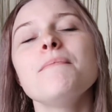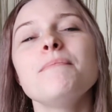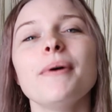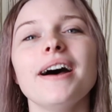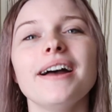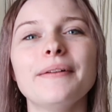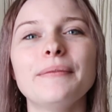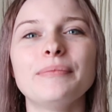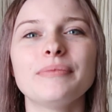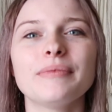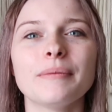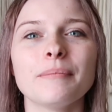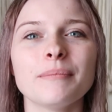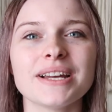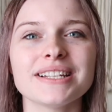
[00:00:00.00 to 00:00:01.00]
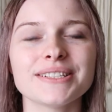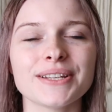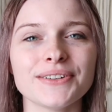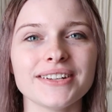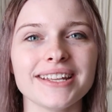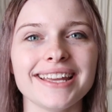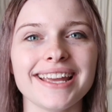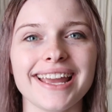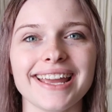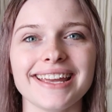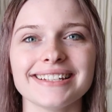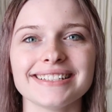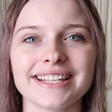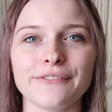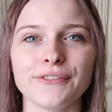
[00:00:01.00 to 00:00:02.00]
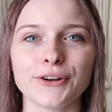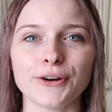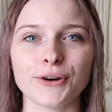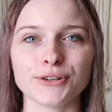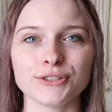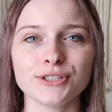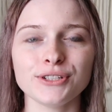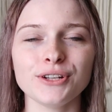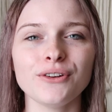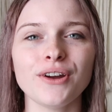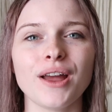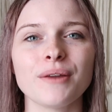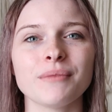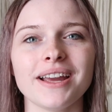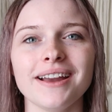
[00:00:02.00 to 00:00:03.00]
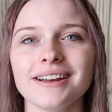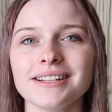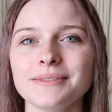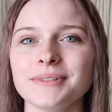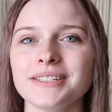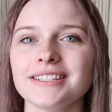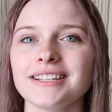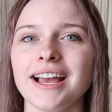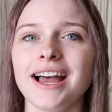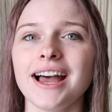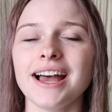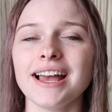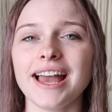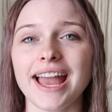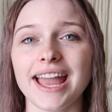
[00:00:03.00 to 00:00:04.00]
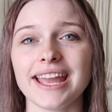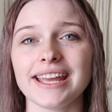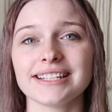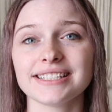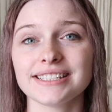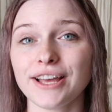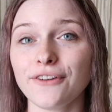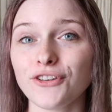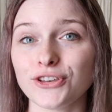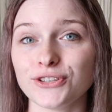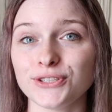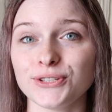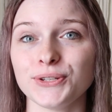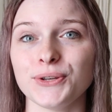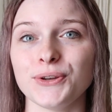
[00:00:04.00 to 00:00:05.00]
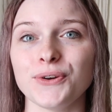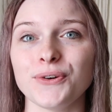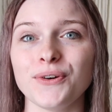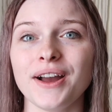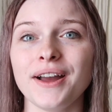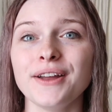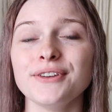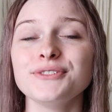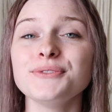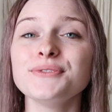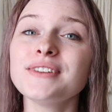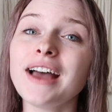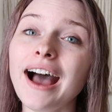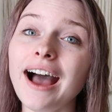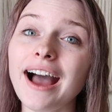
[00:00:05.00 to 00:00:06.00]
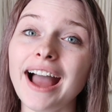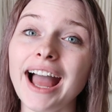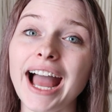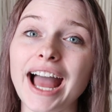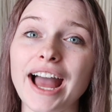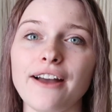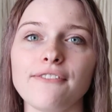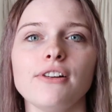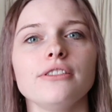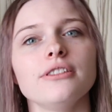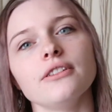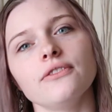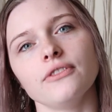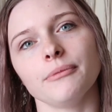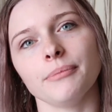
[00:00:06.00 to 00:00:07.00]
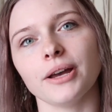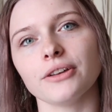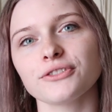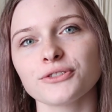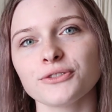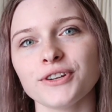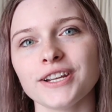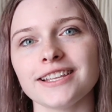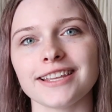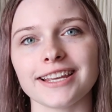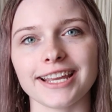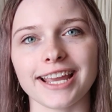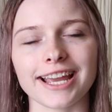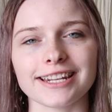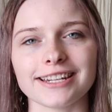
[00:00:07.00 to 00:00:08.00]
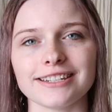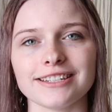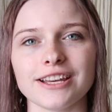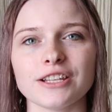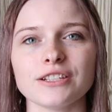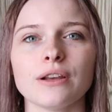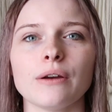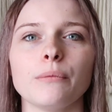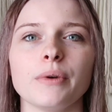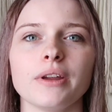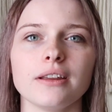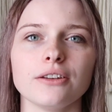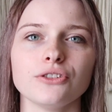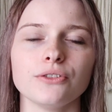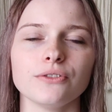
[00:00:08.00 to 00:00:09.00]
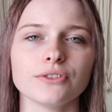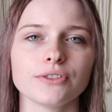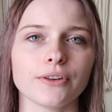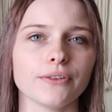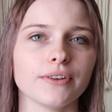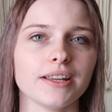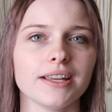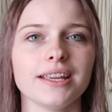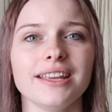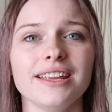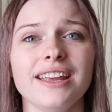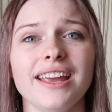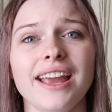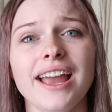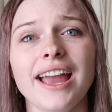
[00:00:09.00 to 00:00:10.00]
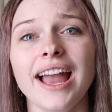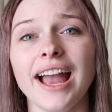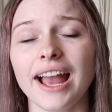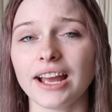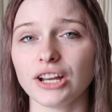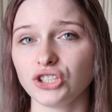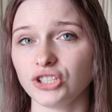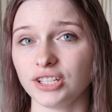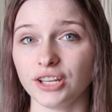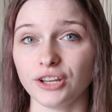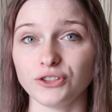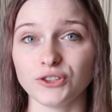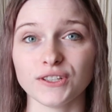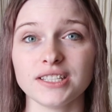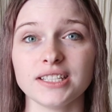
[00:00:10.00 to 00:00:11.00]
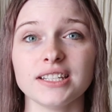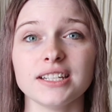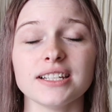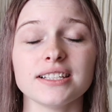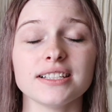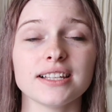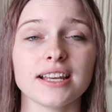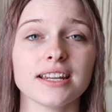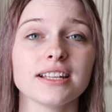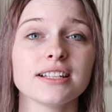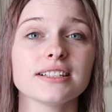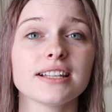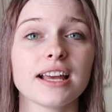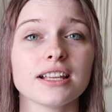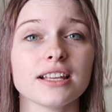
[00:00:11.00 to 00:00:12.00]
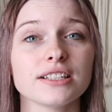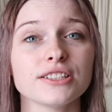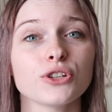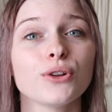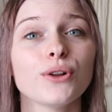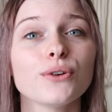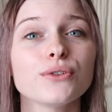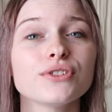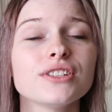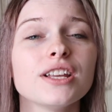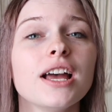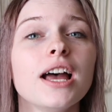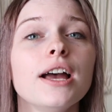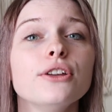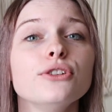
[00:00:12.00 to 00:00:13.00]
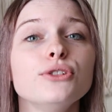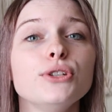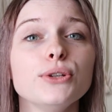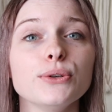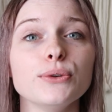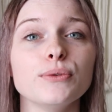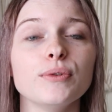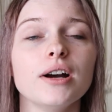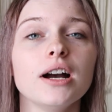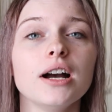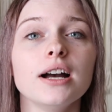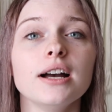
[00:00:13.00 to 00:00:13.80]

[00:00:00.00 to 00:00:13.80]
But my Sony a7R II and my husband's a7 II do not have the flip out screen that Canon does. We shoot Sony. He actually adjusted his settings as close to